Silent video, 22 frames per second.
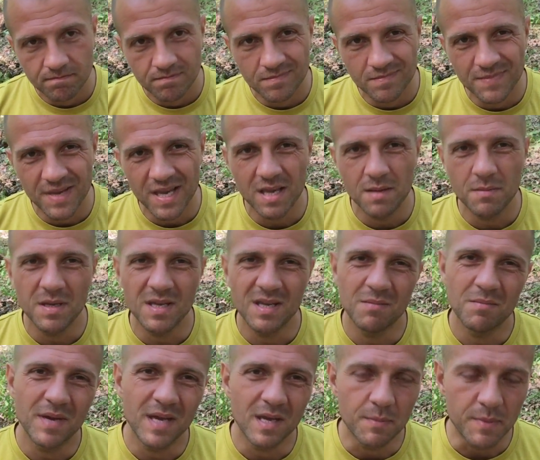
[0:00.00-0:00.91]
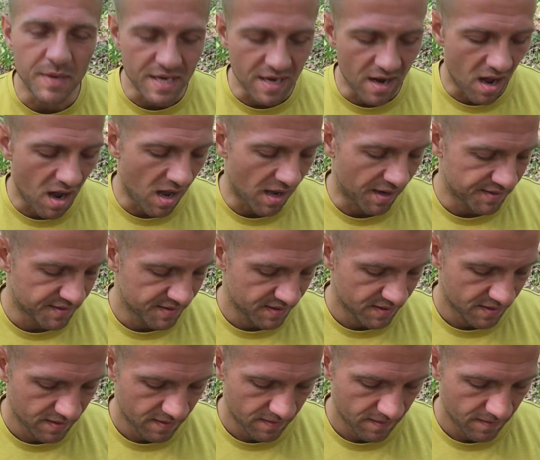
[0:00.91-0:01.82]
Maybe, maybe not.
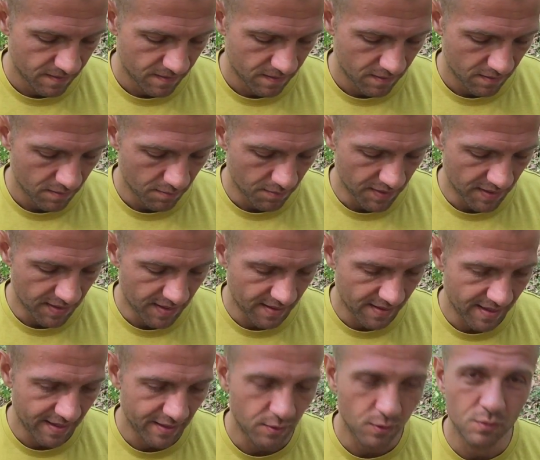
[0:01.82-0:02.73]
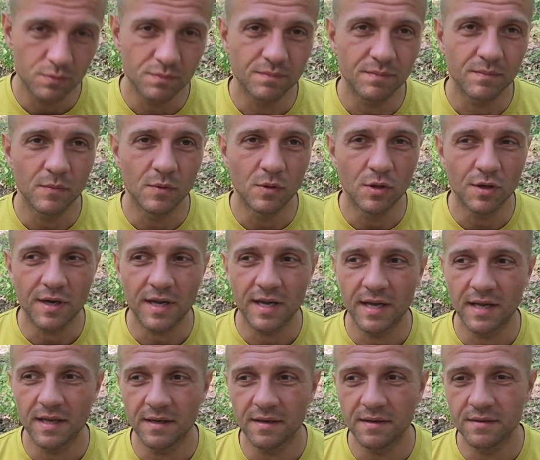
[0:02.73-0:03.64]
But I don't look
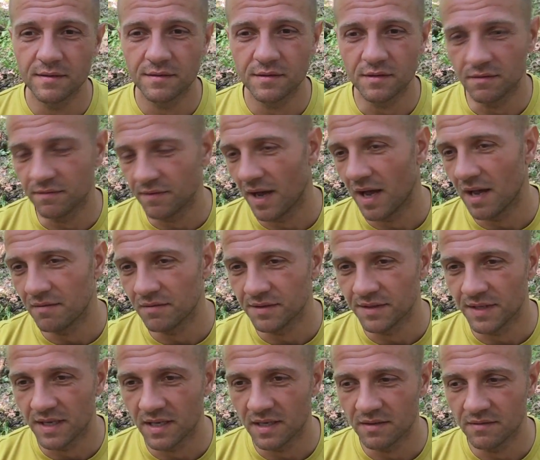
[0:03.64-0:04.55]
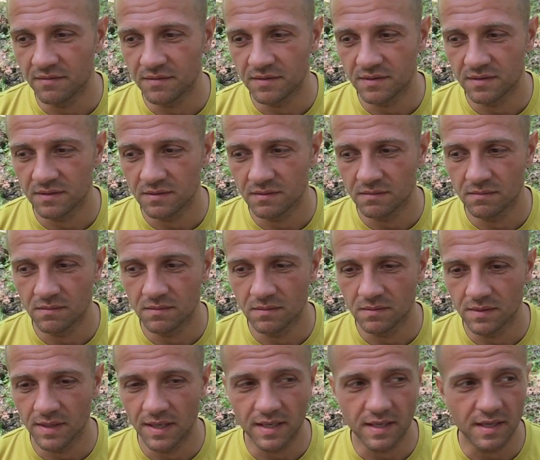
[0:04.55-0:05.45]
at survival knives
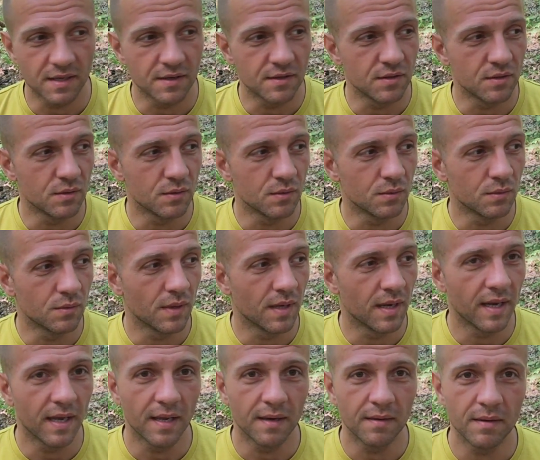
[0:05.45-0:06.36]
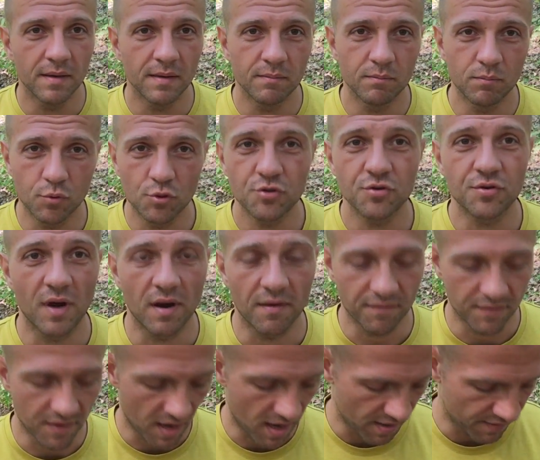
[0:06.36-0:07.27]
like I do at
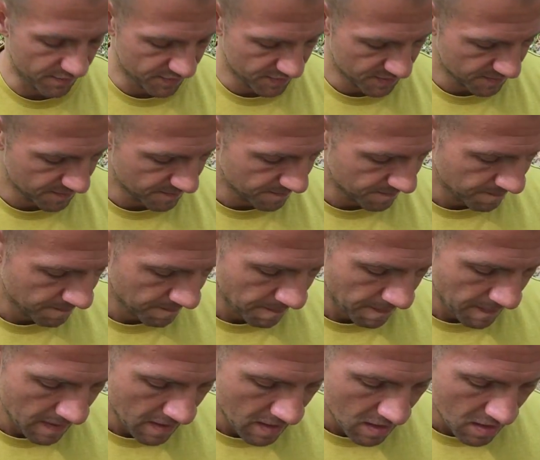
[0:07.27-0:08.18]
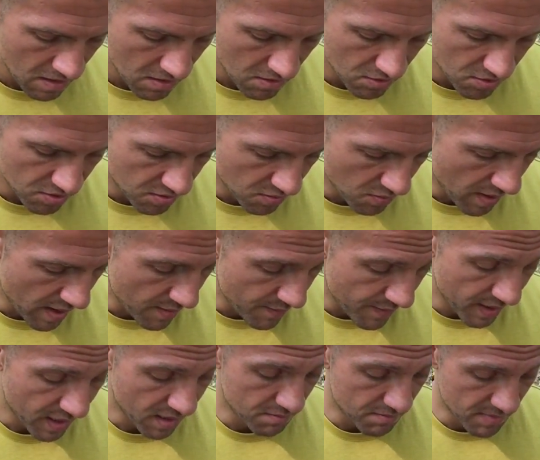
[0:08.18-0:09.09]
bushcraft knives. Do I
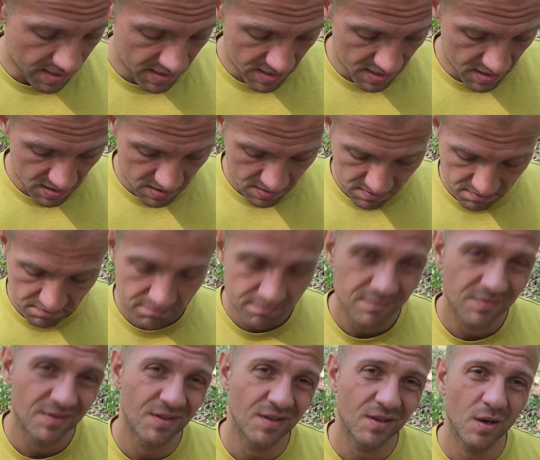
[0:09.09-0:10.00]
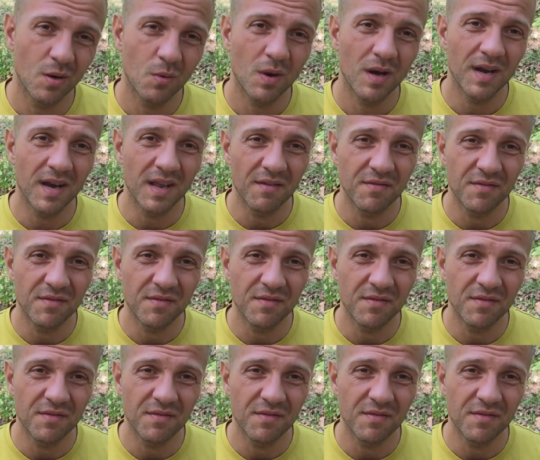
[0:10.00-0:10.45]
recommend it? You know what?